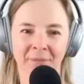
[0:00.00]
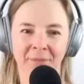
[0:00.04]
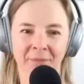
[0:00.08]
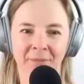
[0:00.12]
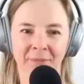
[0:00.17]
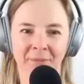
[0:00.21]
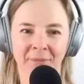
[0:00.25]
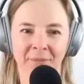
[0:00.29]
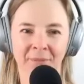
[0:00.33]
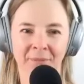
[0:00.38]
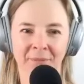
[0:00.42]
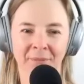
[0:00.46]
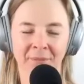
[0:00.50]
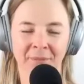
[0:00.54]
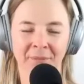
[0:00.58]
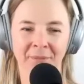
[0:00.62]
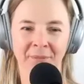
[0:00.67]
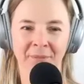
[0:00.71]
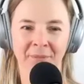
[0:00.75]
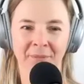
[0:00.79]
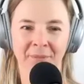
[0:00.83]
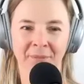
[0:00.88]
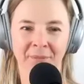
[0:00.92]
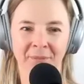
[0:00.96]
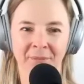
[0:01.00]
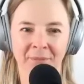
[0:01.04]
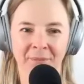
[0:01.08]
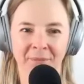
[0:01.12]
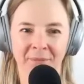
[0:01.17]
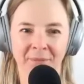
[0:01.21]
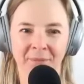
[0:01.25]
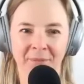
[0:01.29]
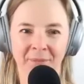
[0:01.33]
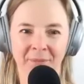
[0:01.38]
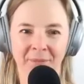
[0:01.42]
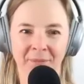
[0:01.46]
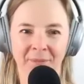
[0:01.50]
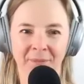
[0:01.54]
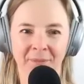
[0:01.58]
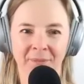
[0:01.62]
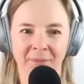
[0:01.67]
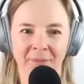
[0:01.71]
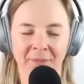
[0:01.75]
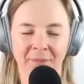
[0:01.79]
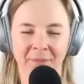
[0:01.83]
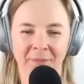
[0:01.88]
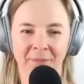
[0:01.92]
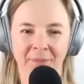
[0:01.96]

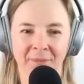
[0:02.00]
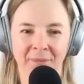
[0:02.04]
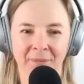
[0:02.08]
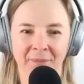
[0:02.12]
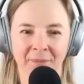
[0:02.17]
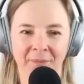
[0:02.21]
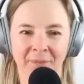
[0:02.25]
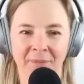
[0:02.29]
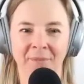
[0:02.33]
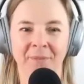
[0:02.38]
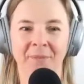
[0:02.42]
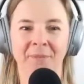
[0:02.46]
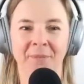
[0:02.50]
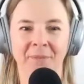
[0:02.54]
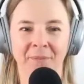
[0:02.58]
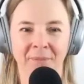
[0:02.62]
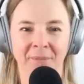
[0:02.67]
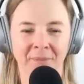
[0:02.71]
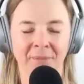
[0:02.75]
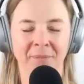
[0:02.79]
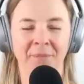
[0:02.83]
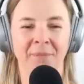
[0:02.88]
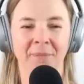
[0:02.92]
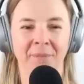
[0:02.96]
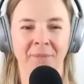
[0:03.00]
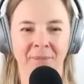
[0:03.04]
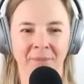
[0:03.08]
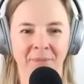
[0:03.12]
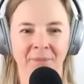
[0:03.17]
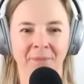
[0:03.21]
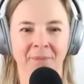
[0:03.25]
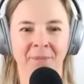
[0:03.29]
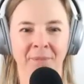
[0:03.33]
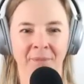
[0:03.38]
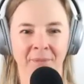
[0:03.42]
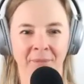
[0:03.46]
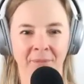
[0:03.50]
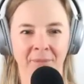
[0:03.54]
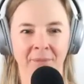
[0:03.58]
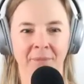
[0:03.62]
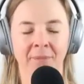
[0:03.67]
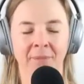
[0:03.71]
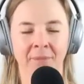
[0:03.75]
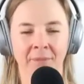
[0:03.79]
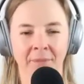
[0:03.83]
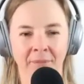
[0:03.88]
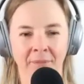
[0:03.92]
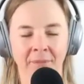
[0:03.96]

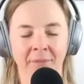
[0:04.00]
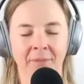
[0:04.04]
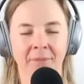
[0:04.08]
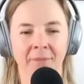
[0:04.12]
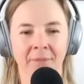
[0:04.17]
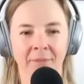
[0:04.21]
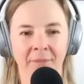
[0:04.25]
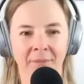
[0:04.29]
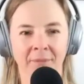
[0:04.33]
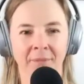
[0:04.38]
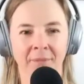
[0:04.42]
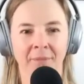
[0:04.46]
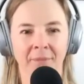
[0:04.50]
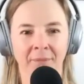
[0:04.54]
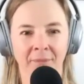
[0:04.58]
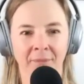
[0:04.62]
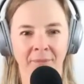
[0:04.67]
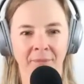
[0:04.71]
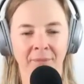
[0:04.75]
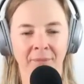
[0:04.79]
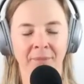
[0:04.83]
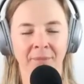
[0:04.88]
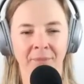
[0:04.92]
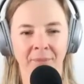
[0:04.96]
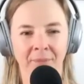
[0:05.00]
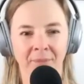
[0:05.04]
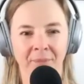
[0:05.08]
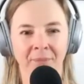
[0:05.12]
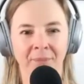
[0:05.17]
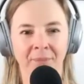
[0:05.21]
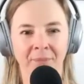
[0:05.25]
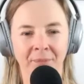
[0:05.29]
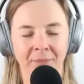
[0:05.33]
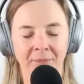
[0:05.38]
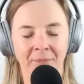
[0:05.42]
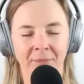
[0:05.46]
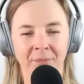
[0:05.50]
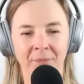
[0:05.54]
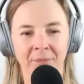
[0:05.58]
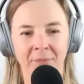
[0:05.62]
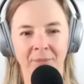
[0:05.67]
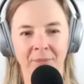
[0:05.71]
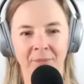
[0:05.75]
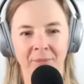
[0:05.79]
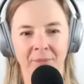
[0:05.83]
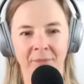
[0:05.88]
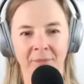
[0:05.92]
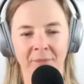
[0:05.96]

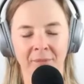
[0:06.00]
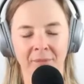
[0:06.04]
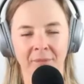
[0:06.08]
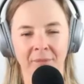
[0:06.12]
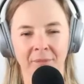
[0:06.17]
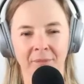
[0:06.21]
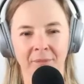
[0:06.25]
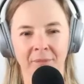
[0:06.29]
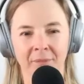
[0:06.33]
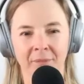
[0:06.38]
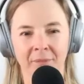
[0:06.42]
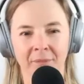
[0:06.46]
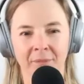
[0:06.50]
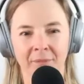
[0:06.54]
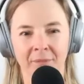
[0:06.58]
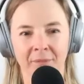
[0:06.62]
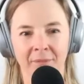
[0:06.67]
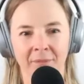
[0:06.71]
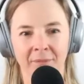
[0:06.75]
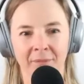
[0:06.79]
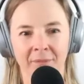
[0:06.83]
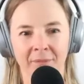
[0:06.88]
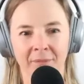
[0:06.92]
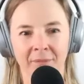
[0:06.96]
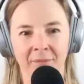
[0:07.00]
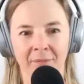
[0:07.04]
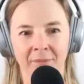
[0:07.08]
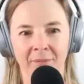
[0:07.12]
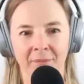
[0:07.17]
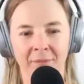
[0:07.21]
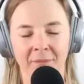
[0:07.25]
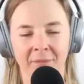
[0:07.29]
No words are spoken by the person on screen.